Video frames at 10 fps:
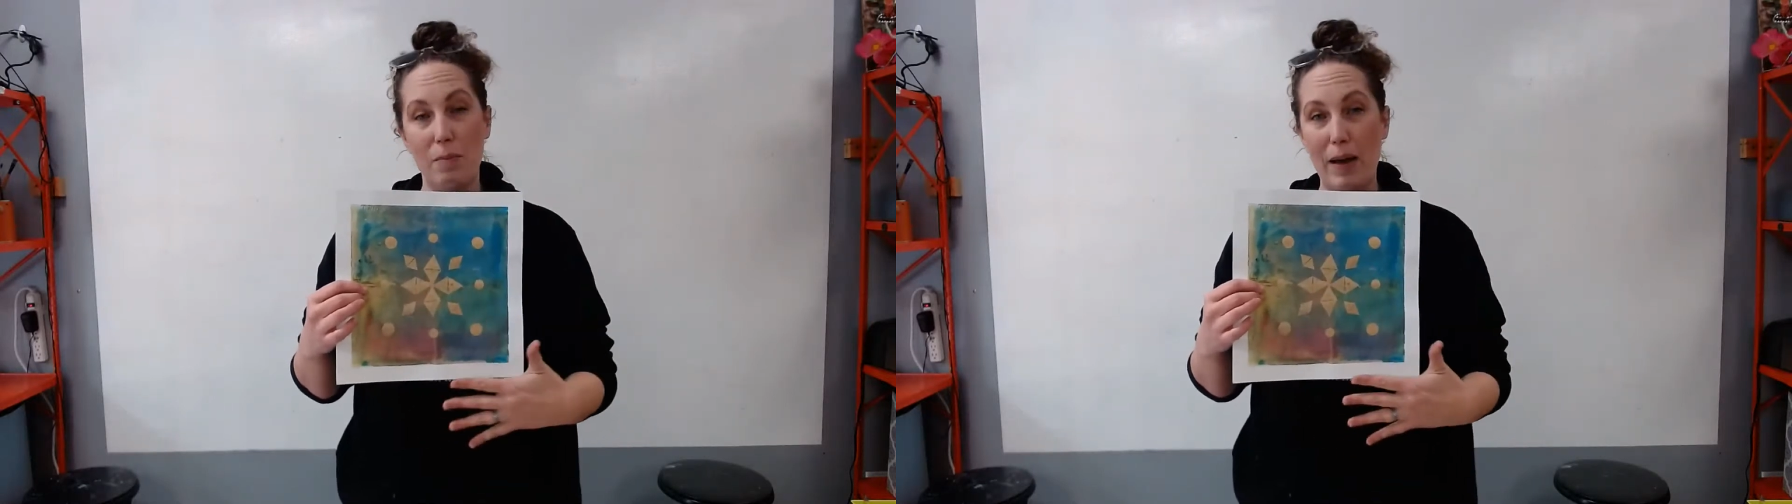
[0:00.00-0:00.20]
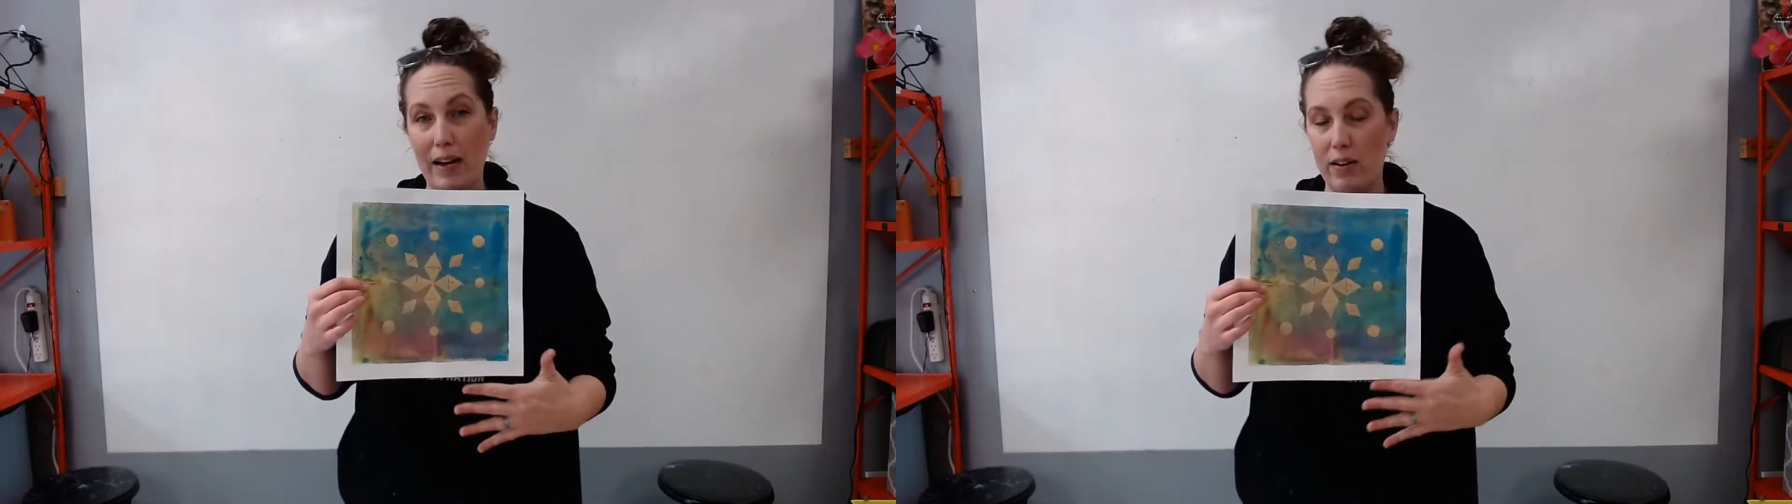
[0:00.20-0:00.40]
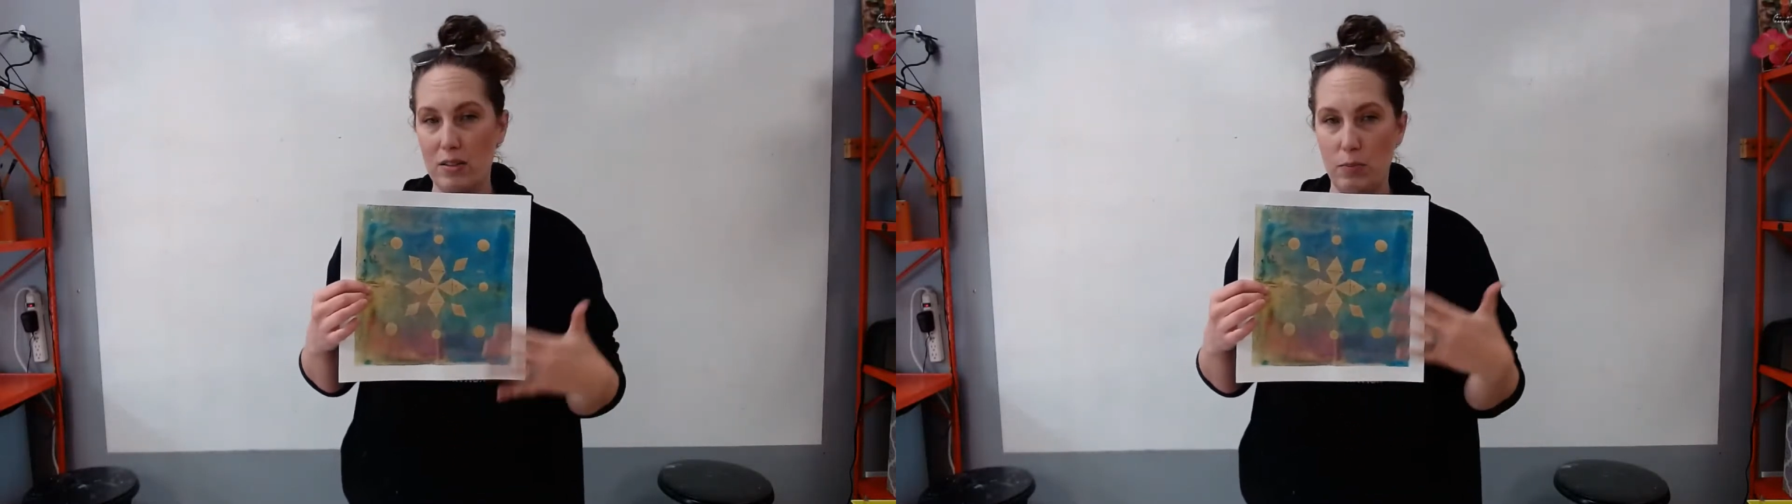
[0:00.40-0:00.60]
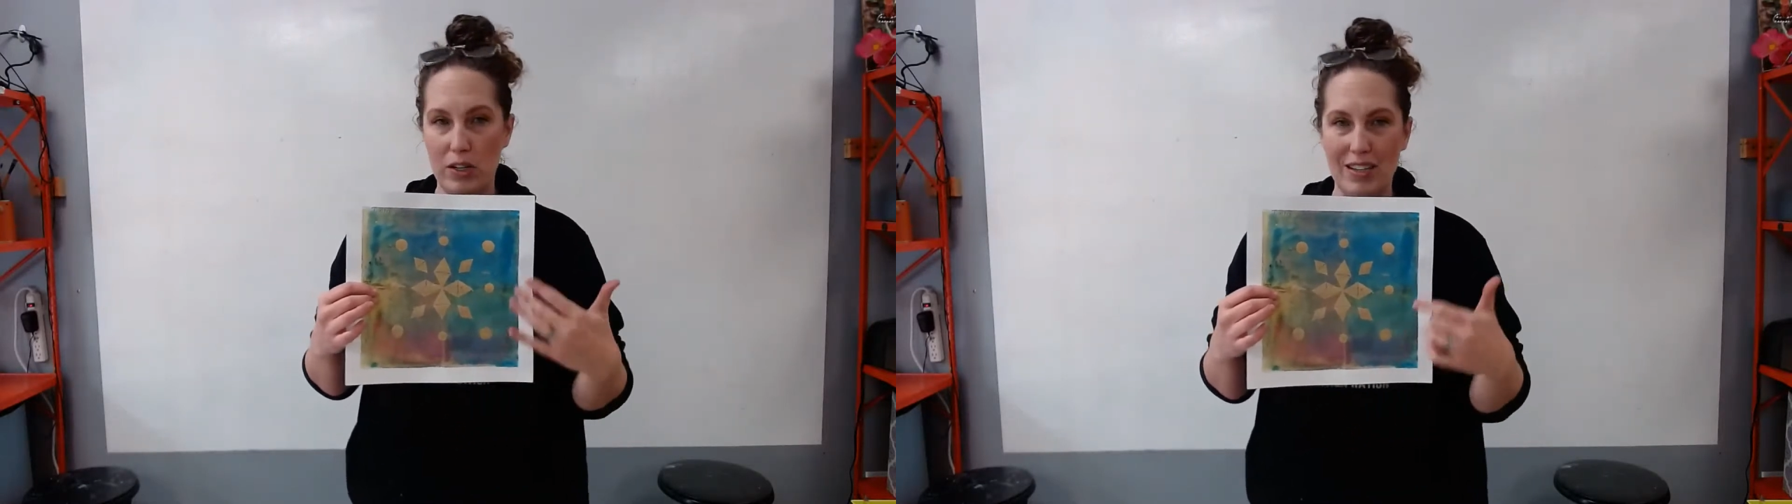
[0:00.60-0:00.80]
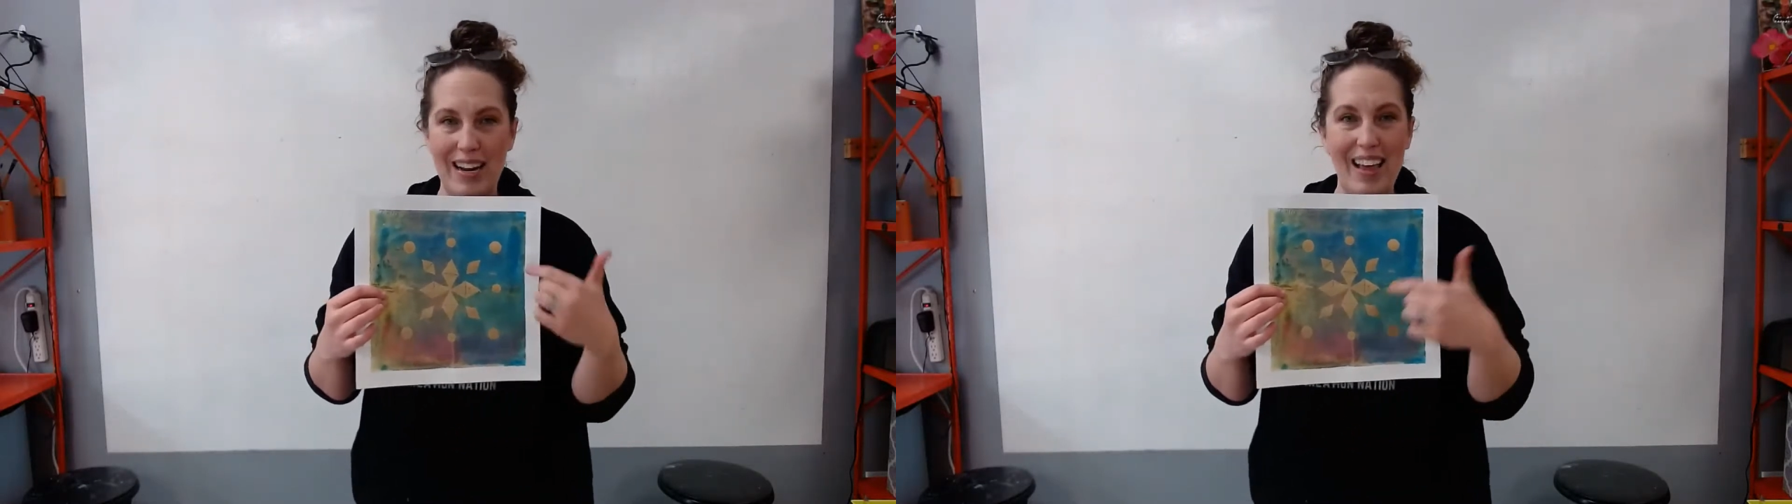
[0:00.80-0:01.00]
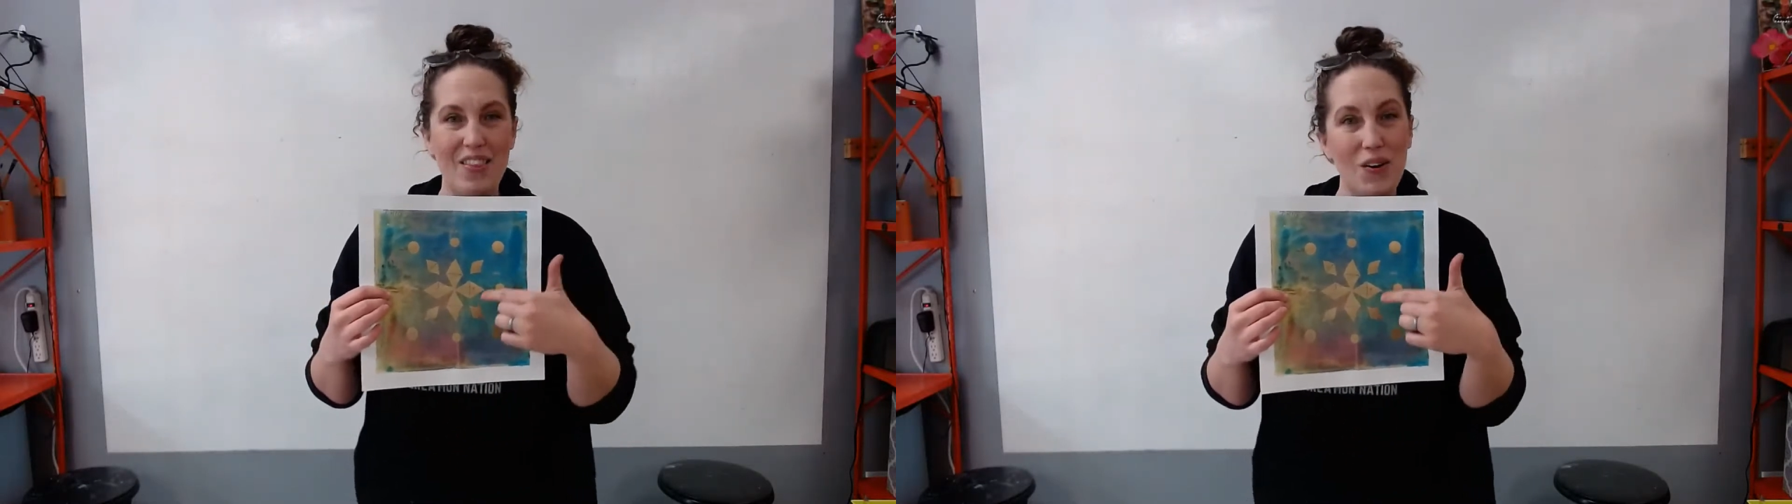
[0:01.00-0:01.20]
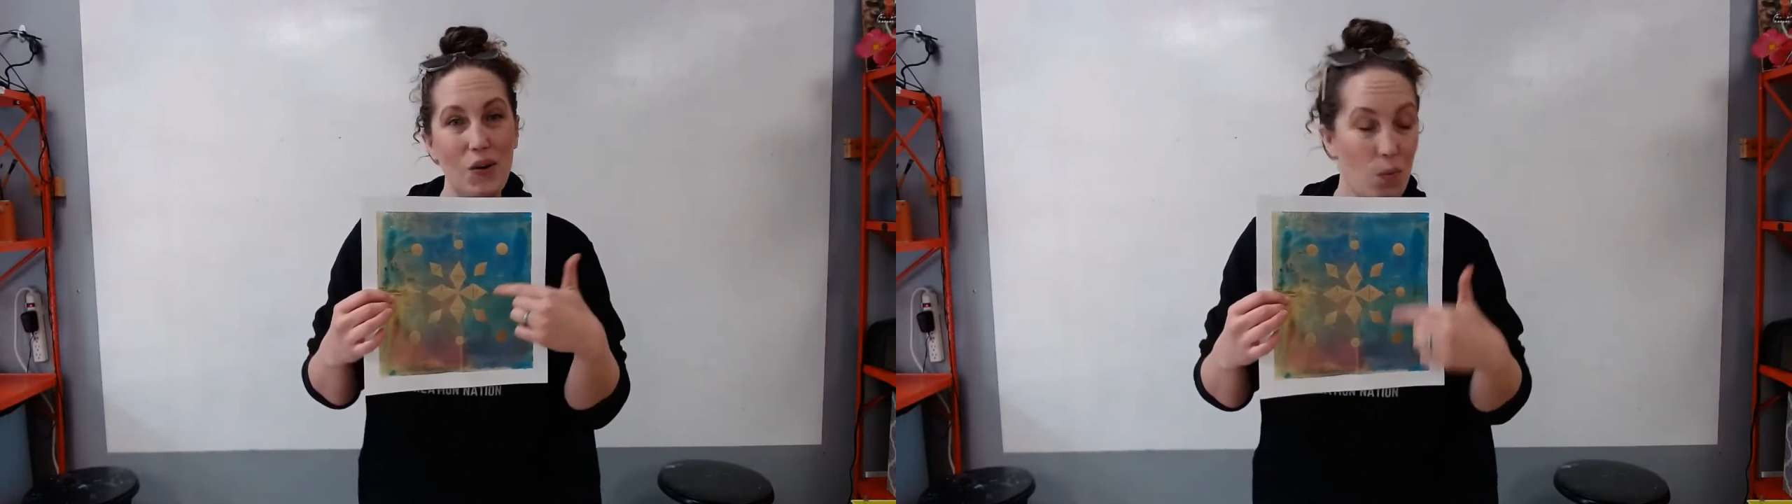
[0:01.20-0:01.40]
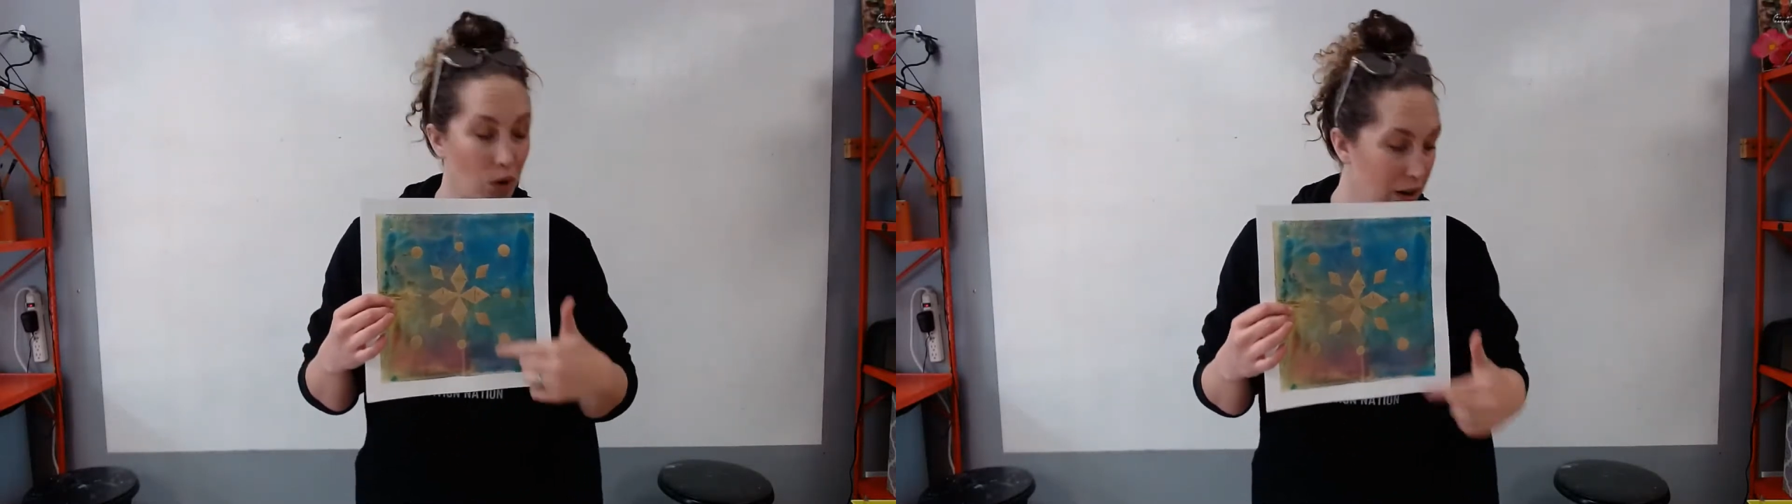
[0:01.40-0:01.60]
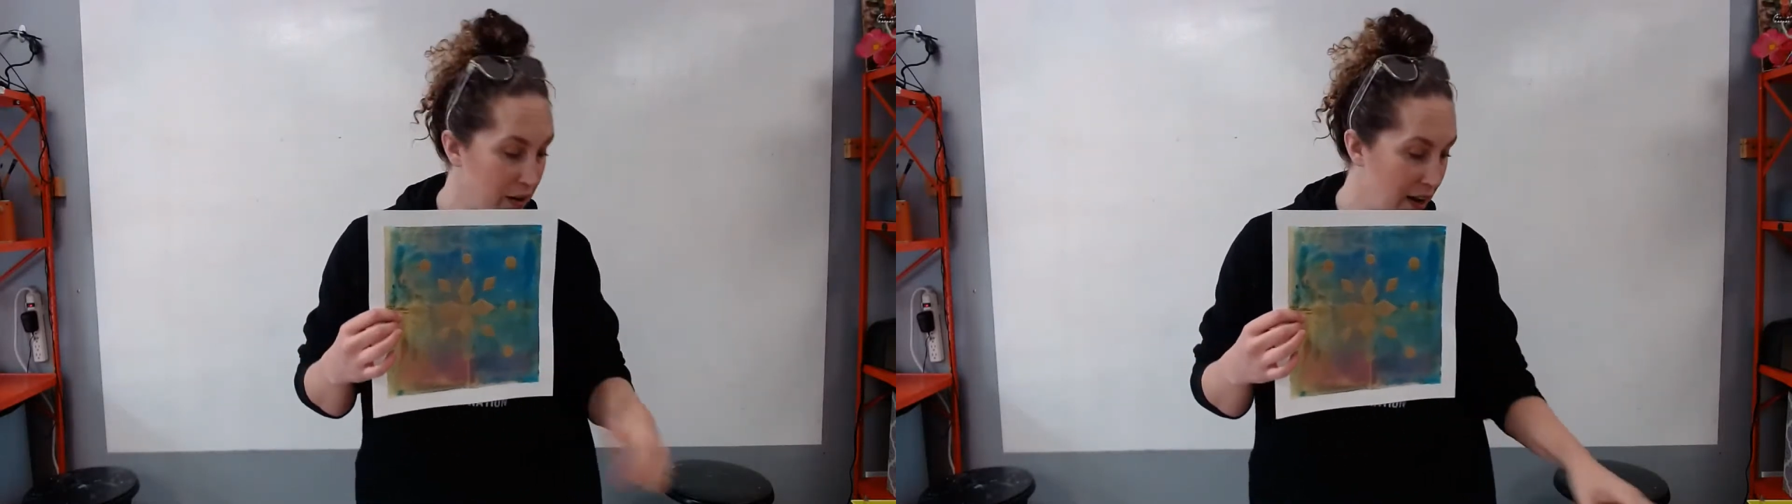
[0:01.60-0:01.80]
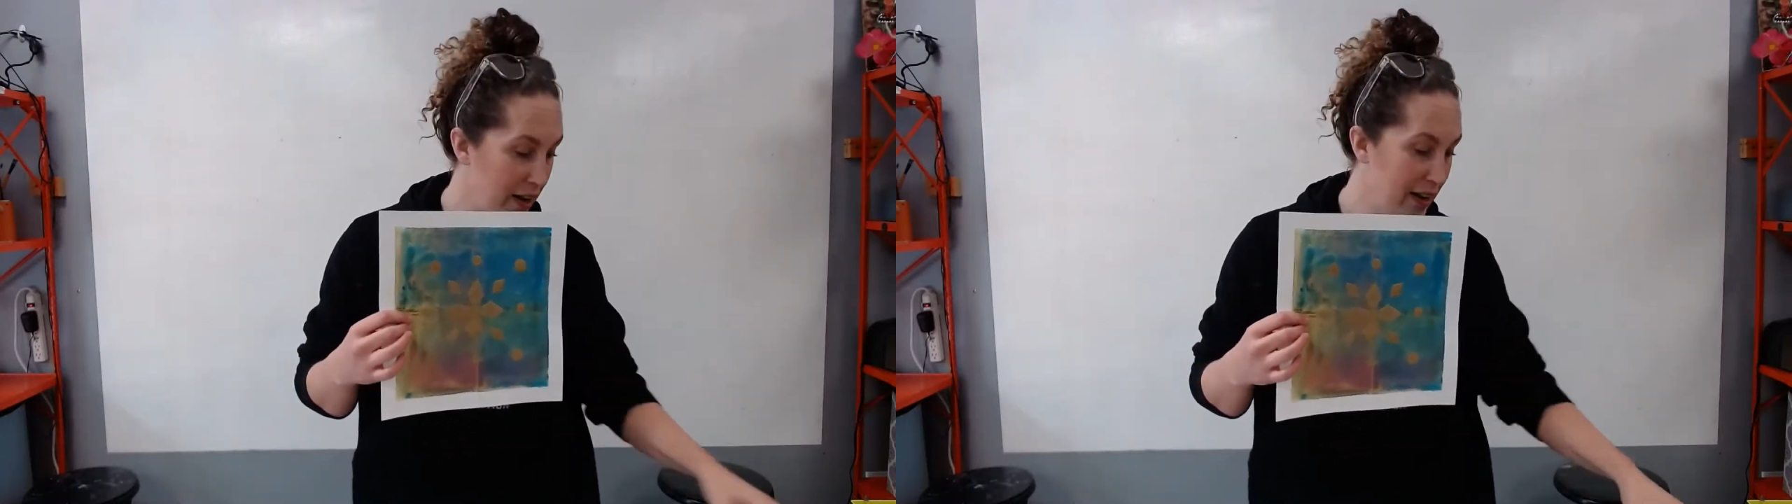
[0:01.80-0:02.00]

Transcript: backgrounds printed and they're going to work on